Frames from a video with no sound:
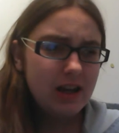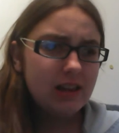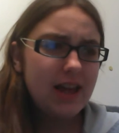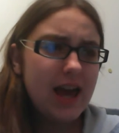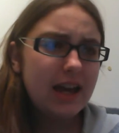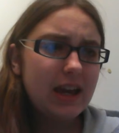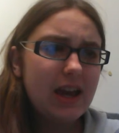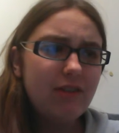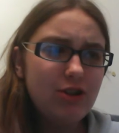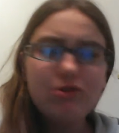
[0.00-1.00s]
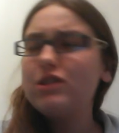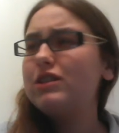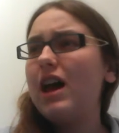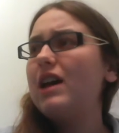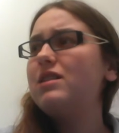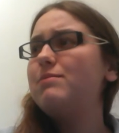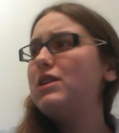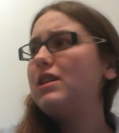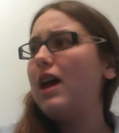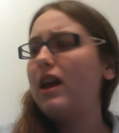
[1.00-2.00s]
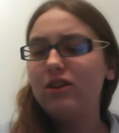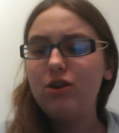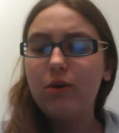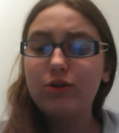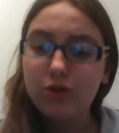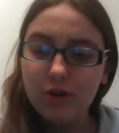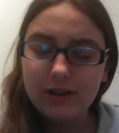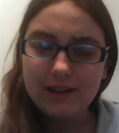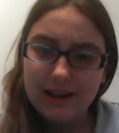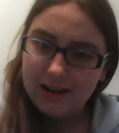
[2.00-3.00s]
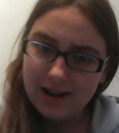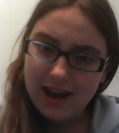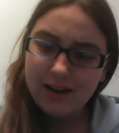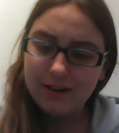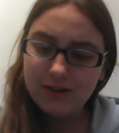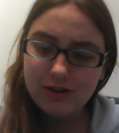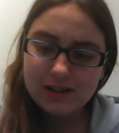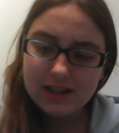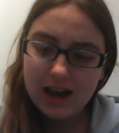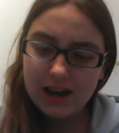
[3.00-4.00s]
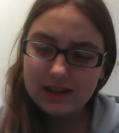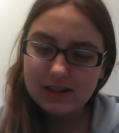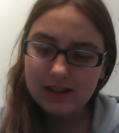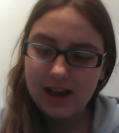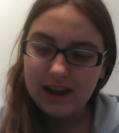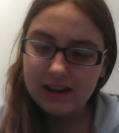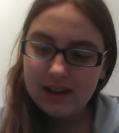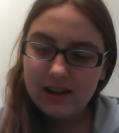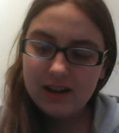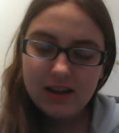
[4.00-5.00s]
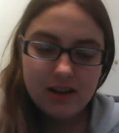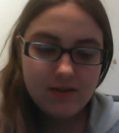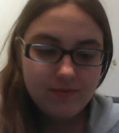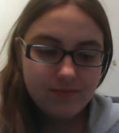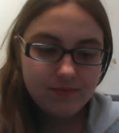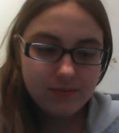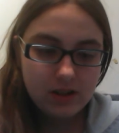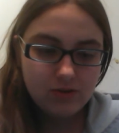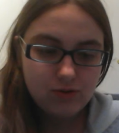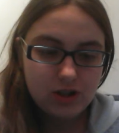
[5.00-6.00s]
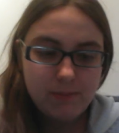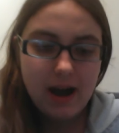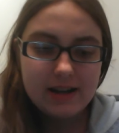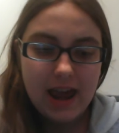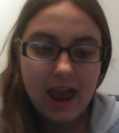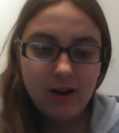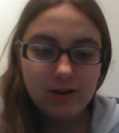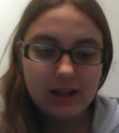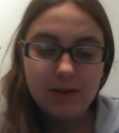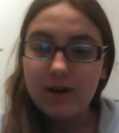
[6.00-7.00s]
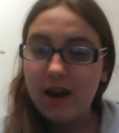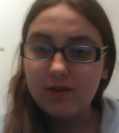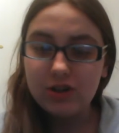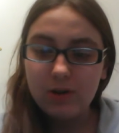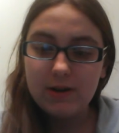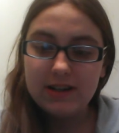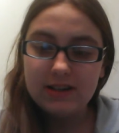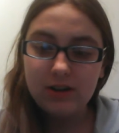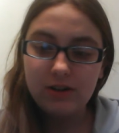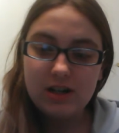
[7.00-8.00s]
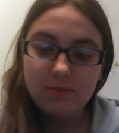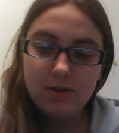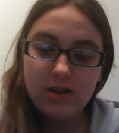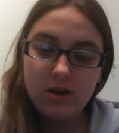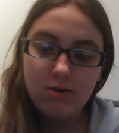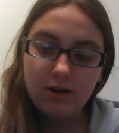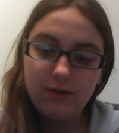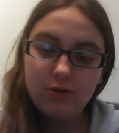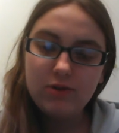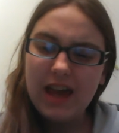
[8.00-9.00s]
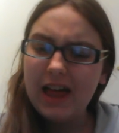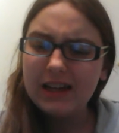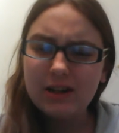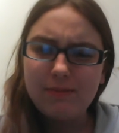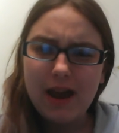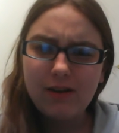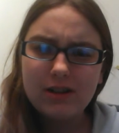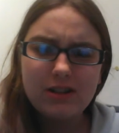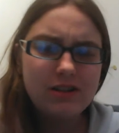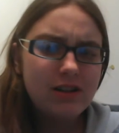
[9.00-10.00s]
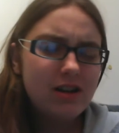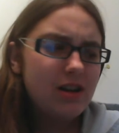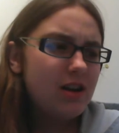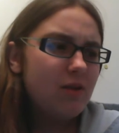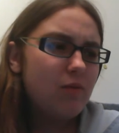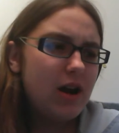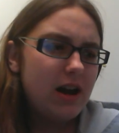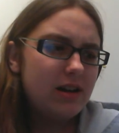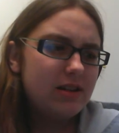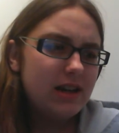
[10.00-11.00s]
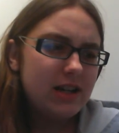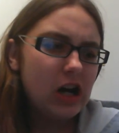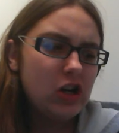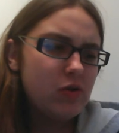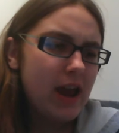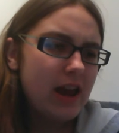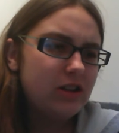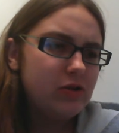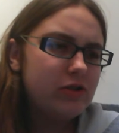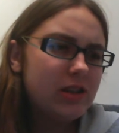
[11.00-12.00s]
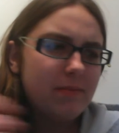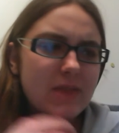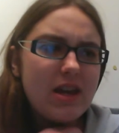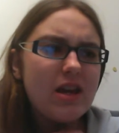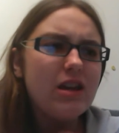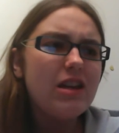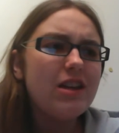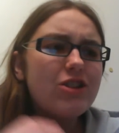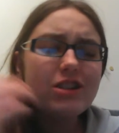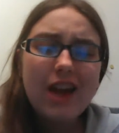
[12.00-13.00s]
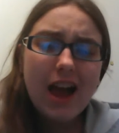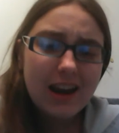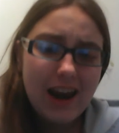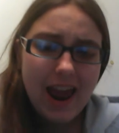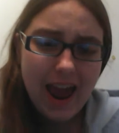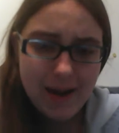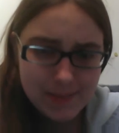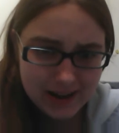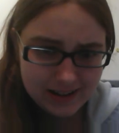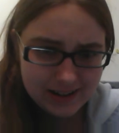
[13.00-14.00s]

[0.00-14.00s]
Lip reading: Like, if you decide to be, like, you know, a troll on the internet, or if you decide to, like, respond angrily whenever someone disagrees with you, or if you yell at your parents when they tell you can't do something, it's just not going to happen.